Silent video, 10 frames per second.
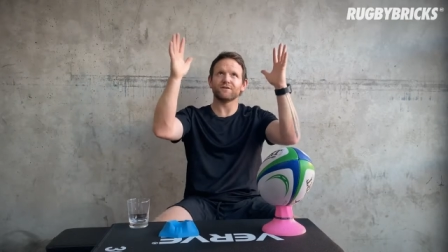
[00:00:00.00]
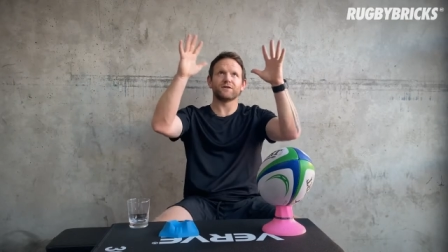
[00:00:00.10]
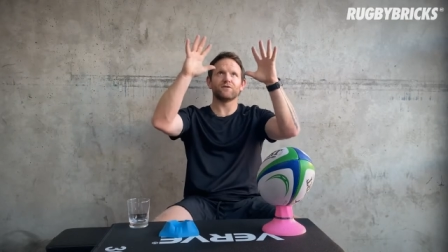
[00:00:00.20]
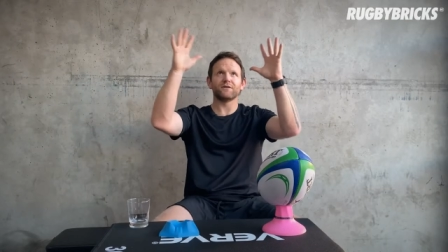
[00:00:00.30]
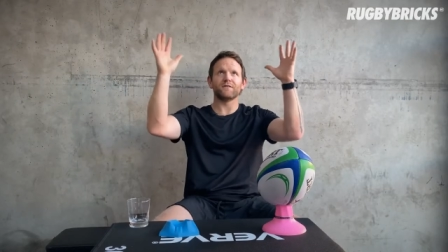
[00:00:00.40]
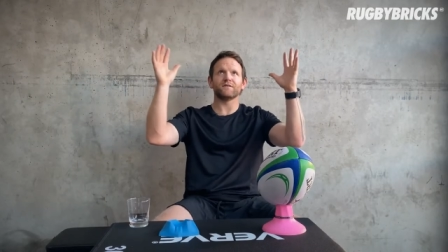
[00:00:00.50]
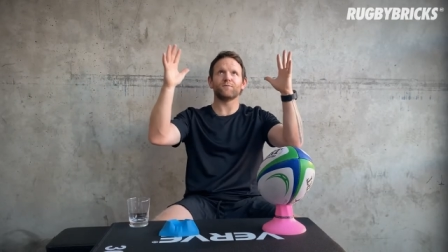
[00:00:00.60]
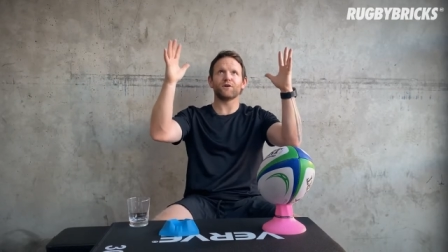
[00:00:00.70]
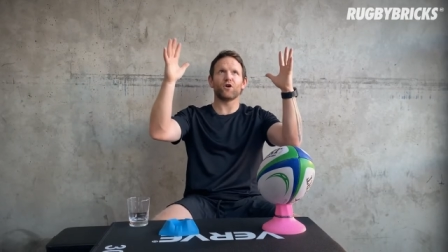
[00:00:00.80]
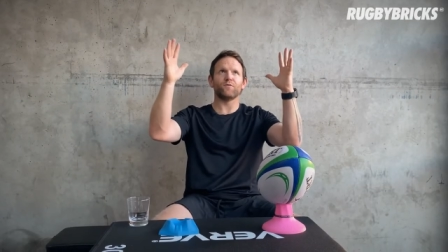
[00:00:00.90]
just looking at this
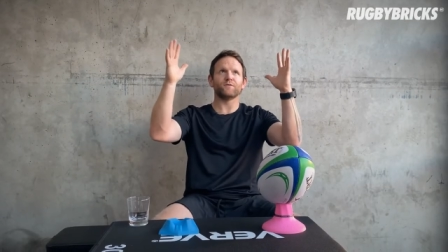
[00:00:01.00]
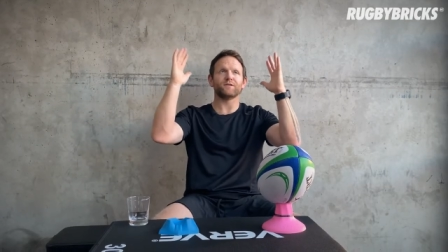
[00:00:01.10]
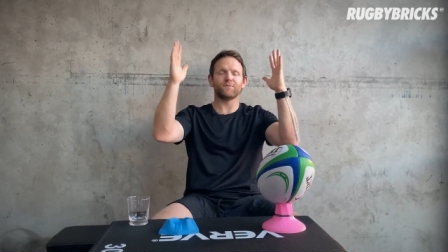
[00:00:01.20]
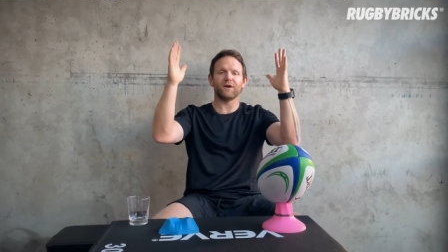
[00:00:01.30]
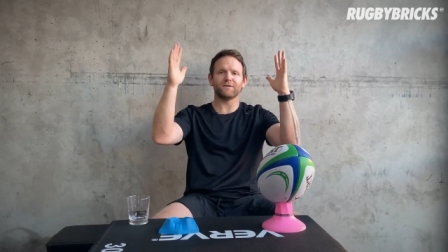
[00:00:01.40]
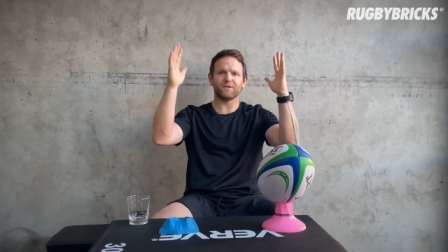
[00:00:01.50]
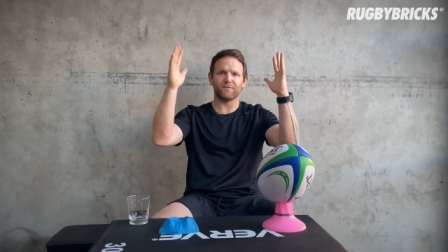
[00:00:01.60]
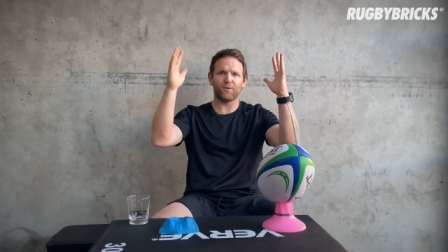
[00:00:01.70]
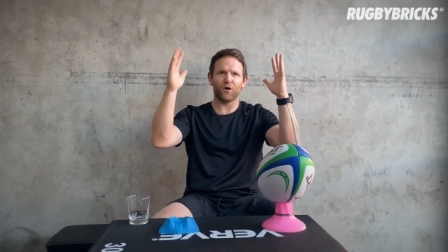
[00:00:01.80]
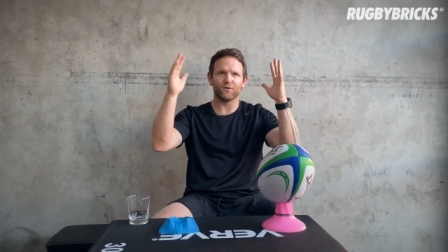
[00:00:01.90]
big open space of the
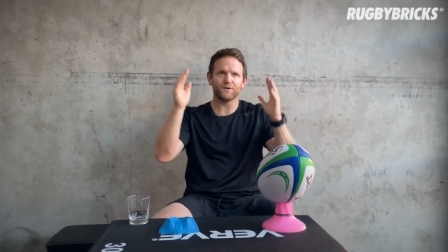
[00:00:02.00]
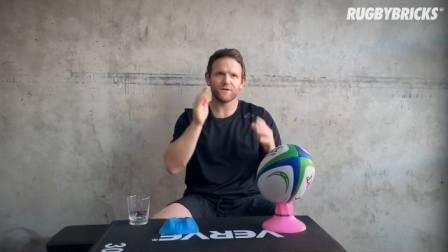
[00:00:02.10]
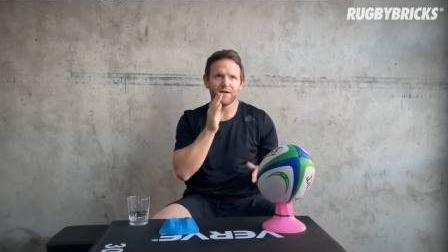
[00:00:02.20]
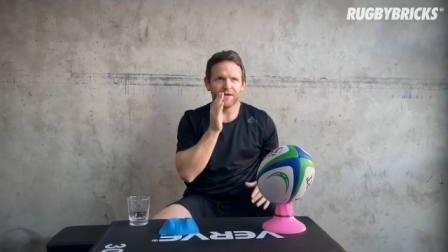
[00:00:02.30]
posts,